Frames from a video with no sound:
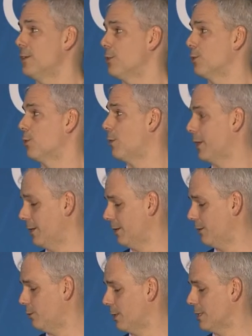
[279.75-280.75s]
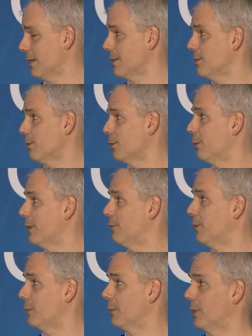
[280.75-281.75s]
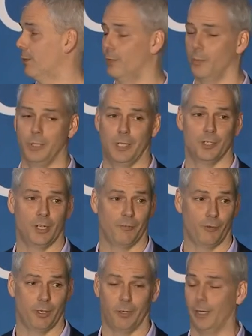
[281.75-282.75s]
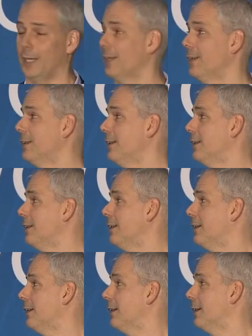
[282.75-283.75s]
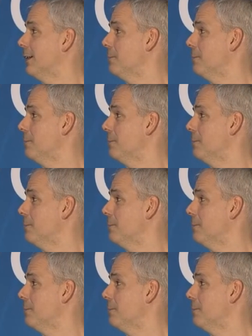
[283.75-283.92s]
So quite an interesting story from uh, Remy and Jean-Frédéric. Uh,